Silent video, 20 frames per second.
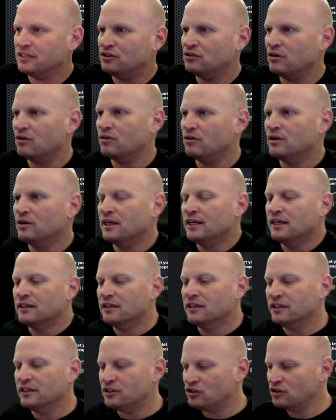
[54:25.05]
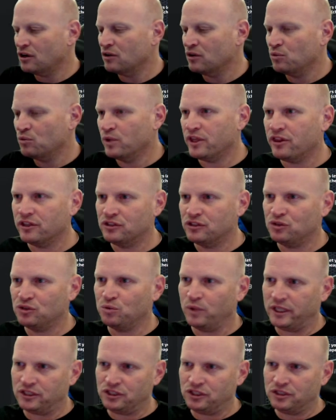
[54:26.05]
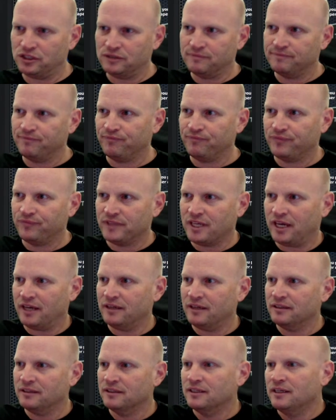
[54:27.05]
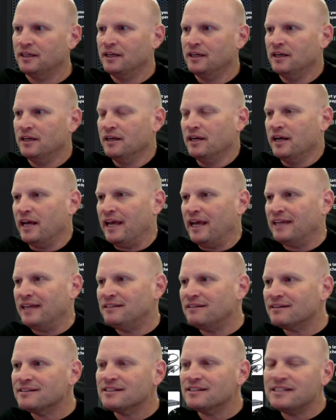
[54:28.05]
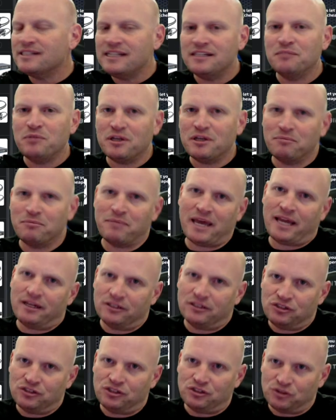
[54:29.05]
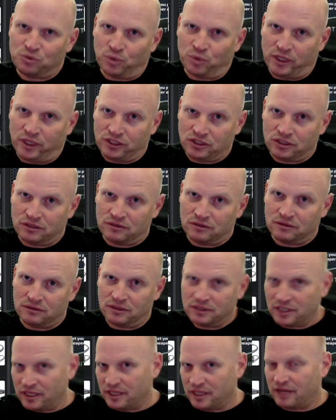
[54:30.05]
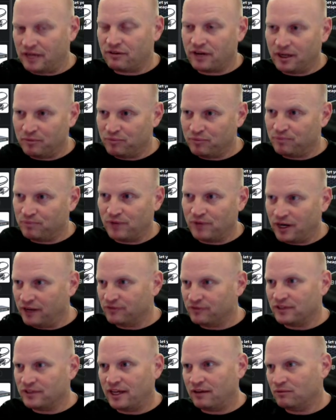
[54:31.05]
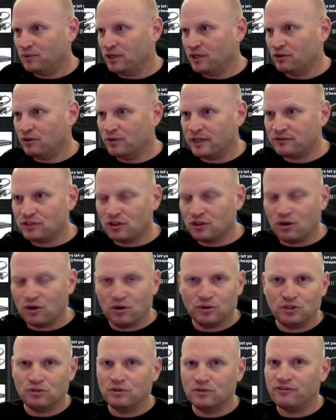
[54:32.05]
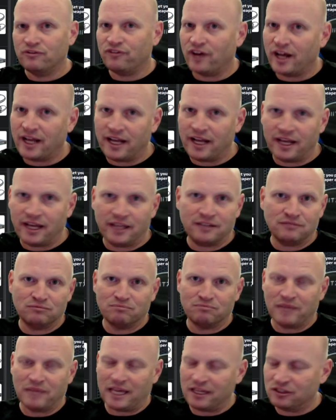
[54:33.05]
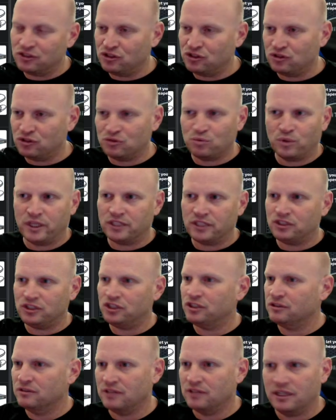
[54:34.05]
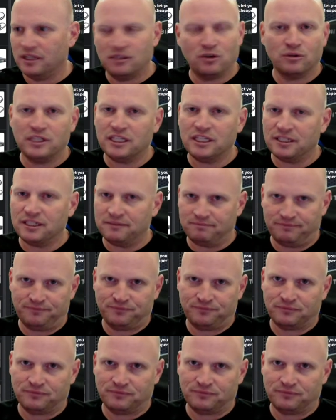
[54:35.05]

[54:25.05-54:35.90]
So let's start with a switch. Okay. It doesn't need to be a managed switch. I'll tell you that right up right off now. We don't have to go UniFi, managed switch. Don't need it.